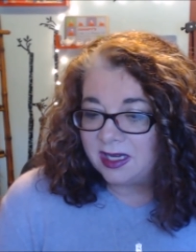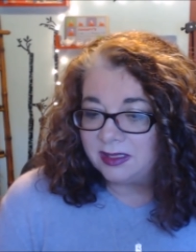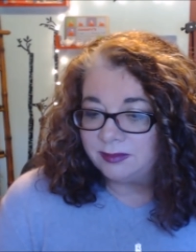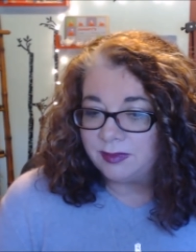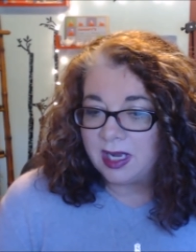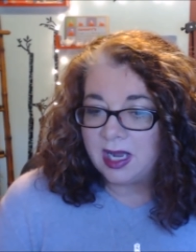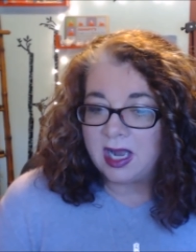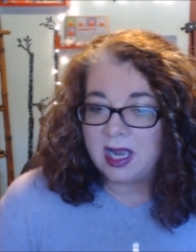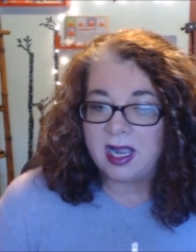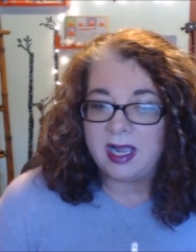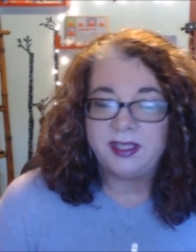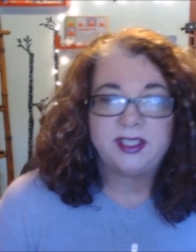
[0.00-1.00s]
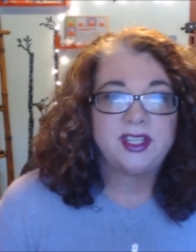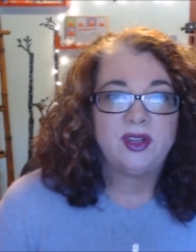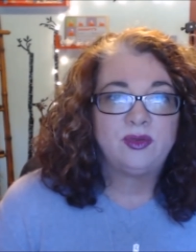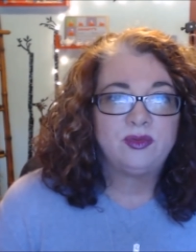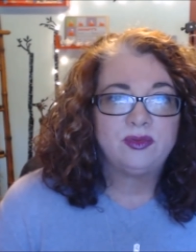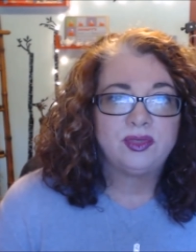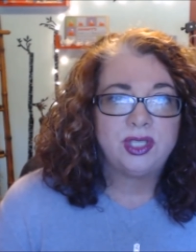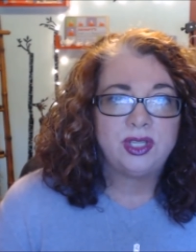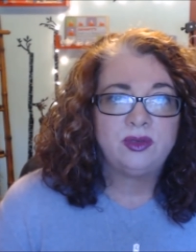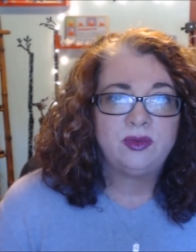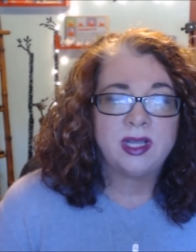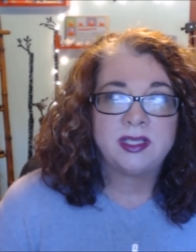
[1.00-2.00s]
uh, I don't
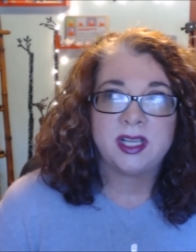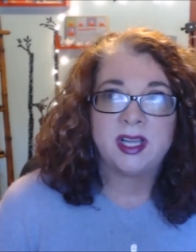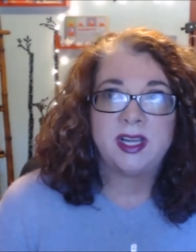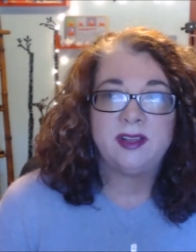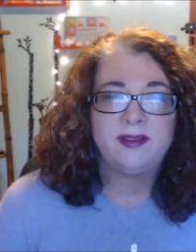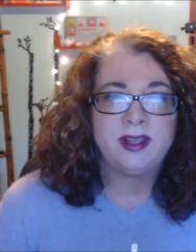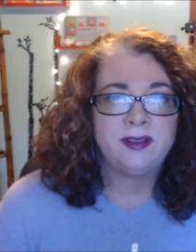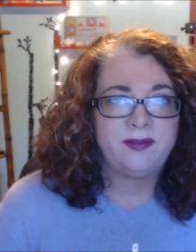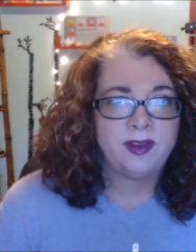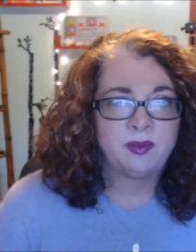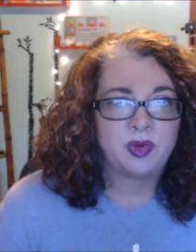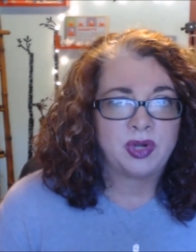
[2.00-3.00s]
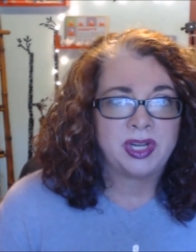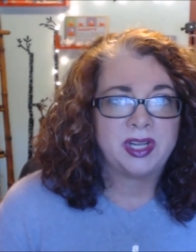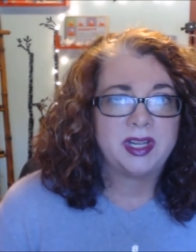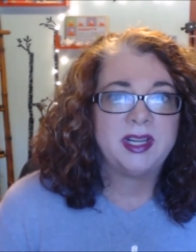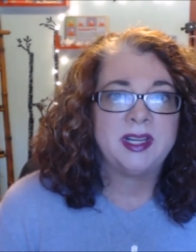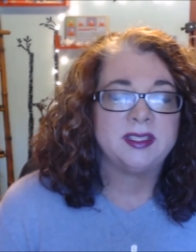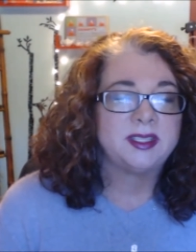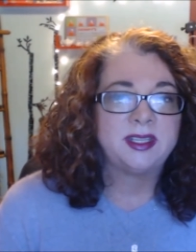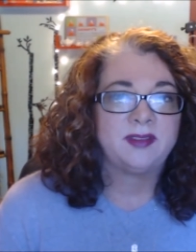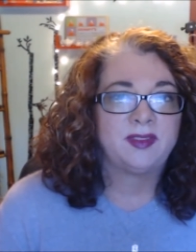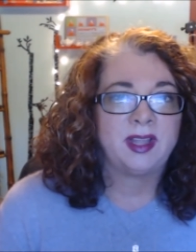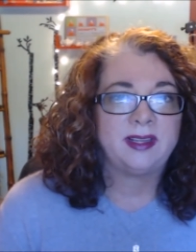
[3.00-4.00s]
do a ton of ephemera and
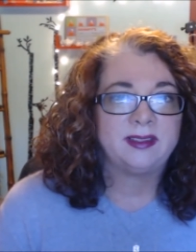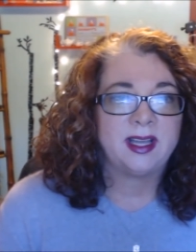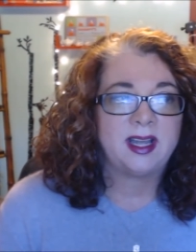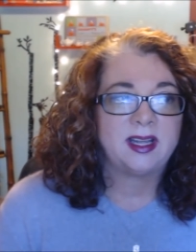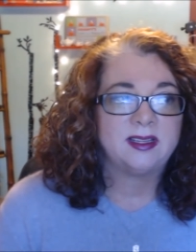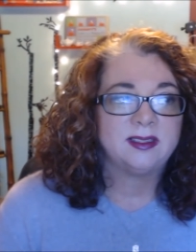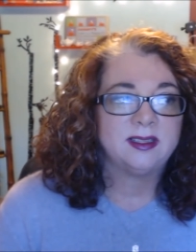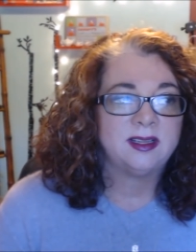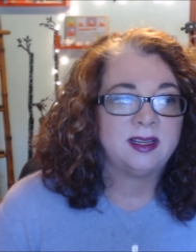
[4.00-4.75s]
stuff like that.